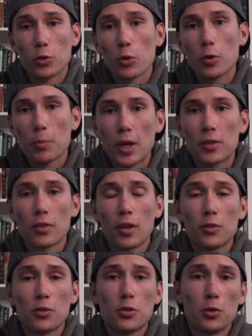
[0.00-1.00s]
So it would make
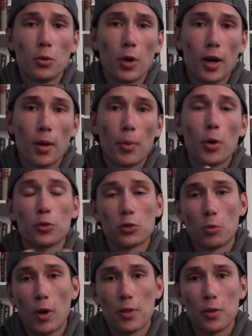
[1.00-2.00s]
sense to post
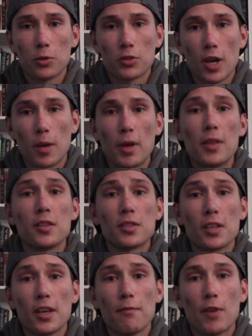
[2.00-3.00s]
around those time in the
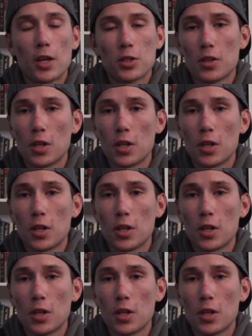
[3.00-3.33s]
same fashion